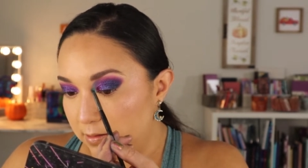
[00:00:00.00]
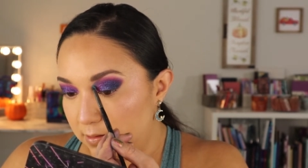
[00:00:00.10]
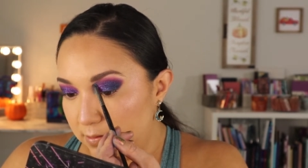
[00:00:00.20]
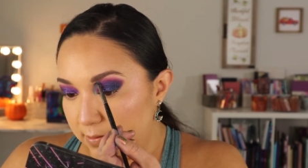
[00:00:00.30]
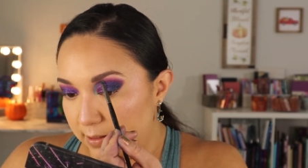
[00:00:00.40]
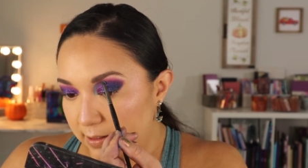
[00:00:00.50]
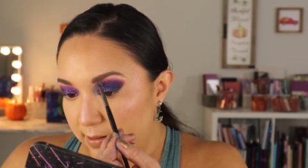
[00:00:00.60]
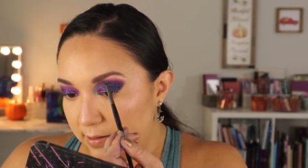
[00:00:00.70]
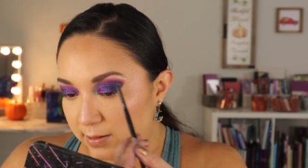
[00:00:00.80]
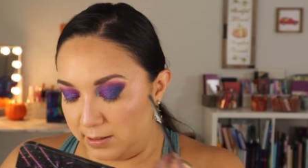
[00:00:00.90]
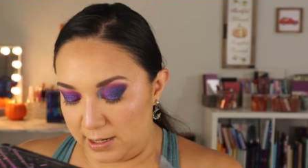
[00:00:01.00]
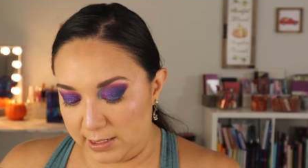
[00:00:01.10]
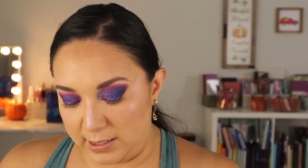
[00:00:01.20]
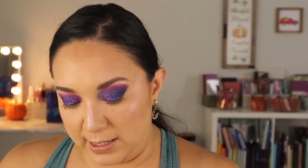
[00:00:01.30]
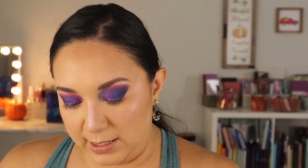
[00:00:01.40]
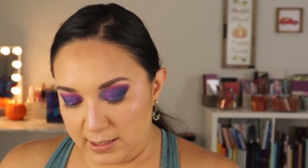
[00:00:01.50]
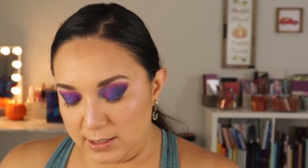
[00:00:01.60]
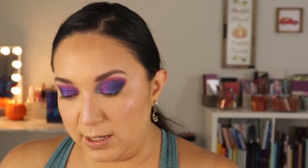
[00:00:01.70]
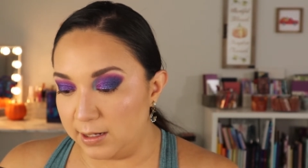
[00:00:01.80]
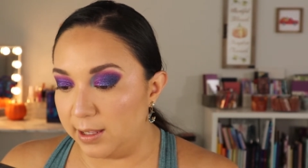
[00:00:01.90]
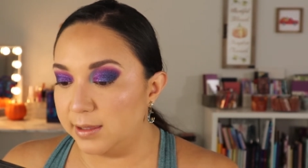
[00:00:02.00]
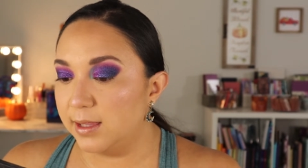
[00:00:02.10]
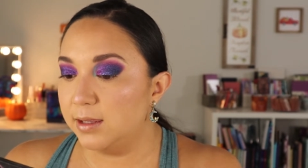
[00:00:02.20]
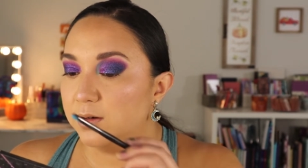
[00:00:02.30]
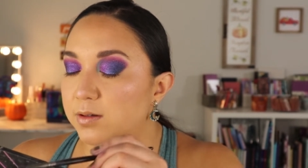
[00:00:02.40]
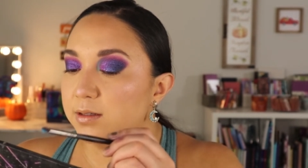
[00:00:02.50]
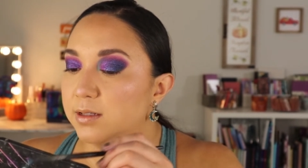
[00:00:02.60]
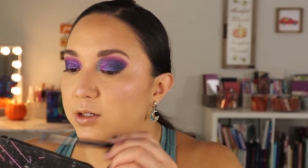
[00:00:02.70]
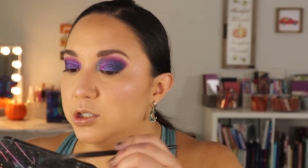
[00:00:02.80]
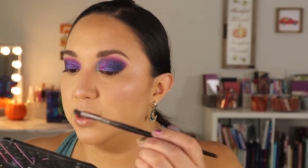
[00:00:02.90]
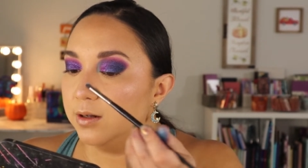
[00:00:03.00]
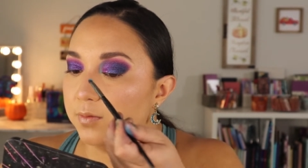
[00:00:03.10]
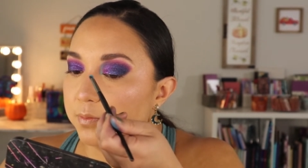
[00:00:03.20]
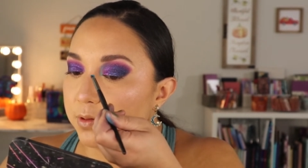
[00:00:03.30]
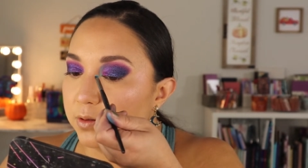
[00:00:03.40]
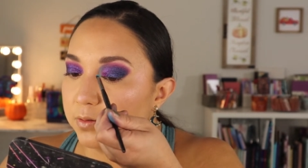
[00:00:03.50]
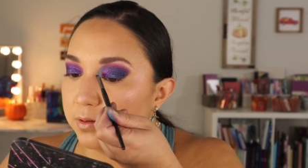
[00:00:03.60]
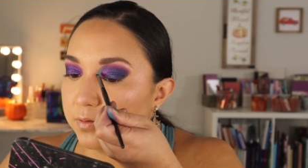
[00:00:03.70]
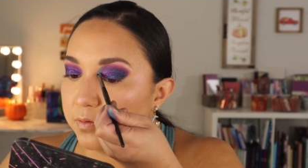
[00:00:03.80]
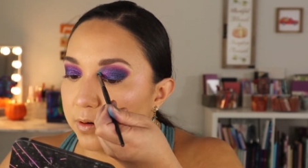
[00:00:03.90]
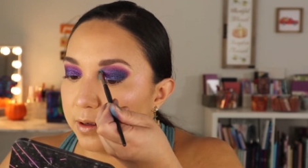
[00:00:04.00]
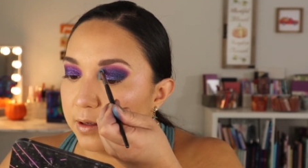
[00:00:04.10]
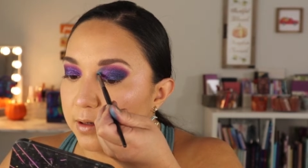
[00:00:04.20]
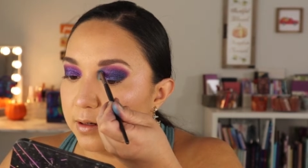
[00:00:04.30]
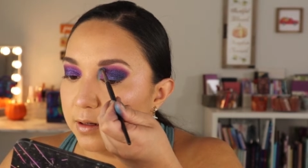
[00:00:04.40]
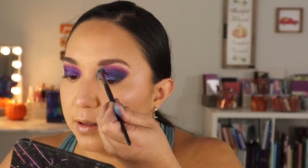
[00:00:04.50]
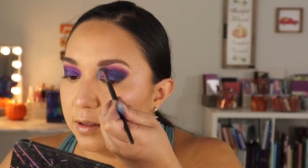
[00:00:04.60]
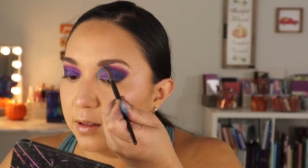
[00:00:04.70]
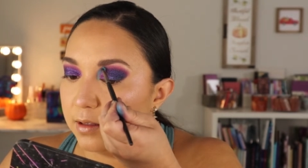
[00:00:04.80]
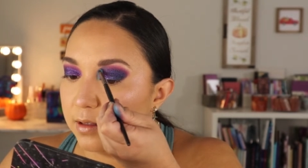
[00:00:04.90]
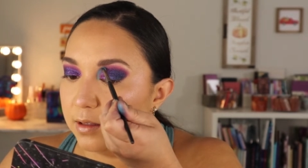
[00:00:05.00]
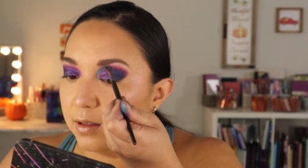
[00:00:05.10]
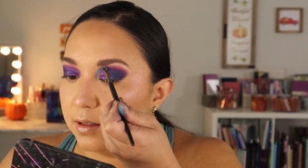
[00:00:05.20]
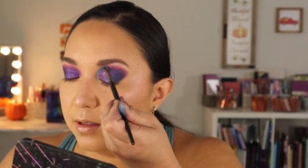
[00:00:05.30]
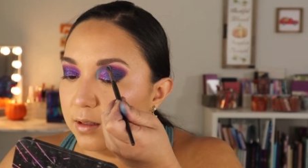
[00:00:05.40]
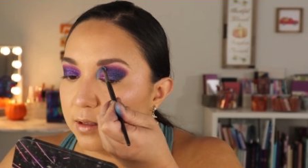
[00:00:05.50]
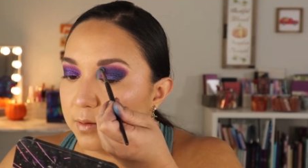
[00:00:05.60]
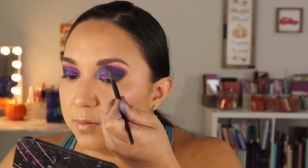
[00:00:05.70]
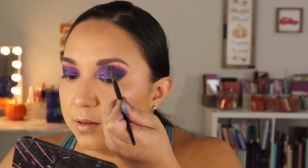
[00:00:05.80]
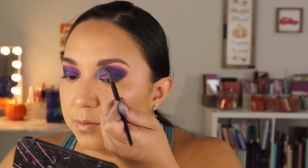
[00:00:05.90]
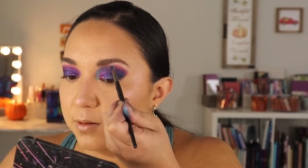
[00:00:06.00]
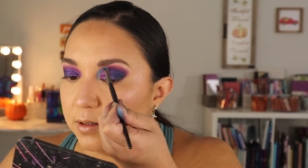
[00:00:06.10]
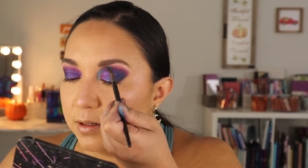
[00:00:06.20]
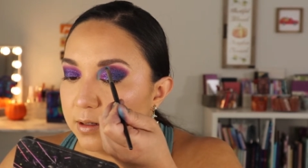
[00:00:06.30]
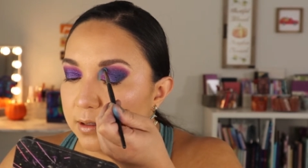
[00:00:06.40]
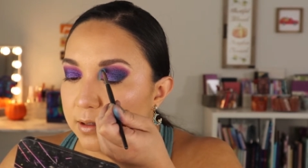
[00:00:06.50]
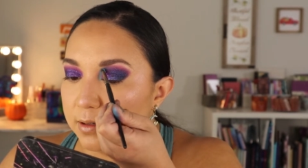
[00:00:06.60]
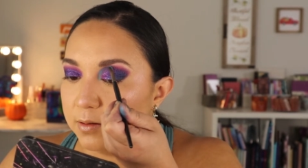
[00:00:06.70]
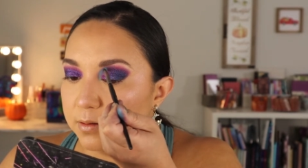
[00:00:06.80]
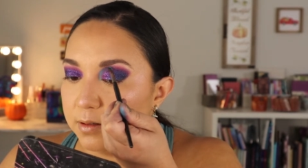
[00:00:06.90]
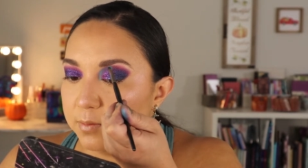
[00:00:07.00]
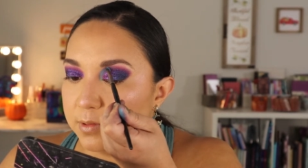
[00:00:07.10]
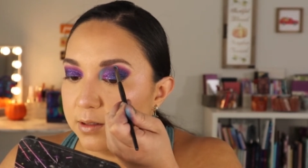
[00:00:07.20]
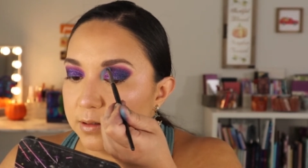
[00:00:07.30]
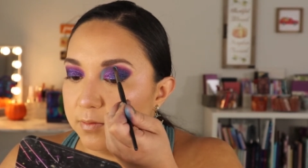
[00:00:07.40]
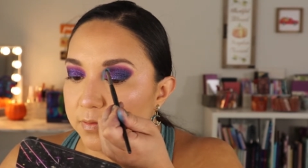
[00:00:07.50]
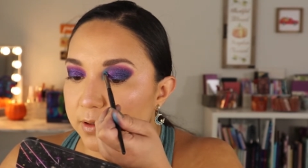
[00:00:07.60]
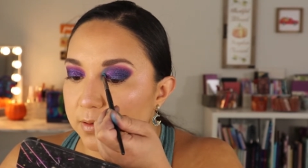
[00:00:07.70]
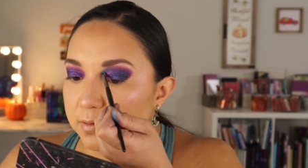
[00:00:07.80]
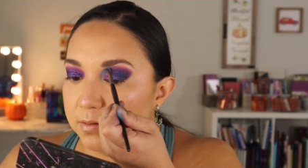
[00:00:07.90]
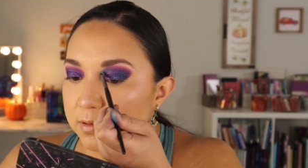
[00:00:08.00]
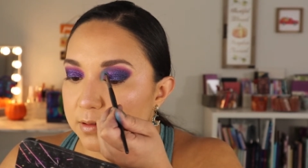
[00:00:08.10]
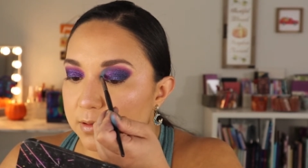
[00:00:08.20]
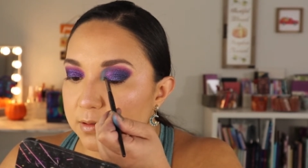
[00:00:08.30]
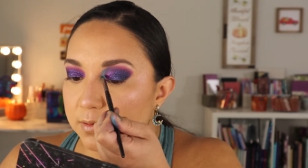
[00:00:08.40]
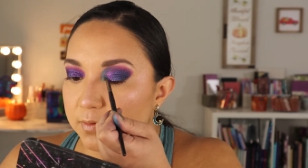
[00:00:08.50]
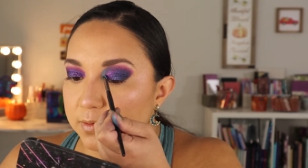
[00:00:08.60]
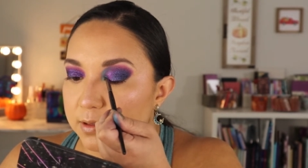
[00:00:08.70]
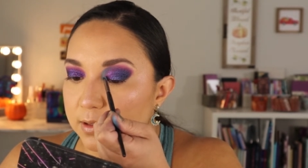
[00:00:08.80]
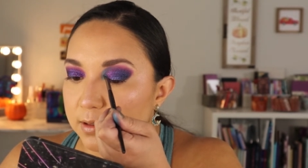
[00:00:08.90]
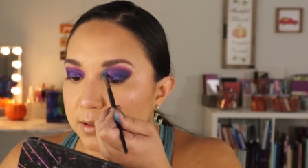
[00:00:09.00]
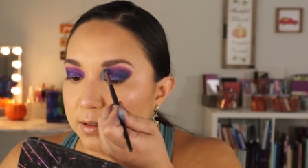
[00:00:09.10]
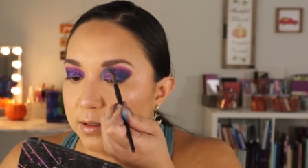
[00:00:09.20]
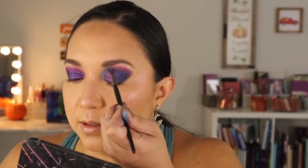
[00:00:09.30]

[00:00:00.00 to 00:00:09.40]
Oh yeah, okay. I like I like that little addition of blue in the front. I'm just bringing it little and then I'm gonna diffuse into everything.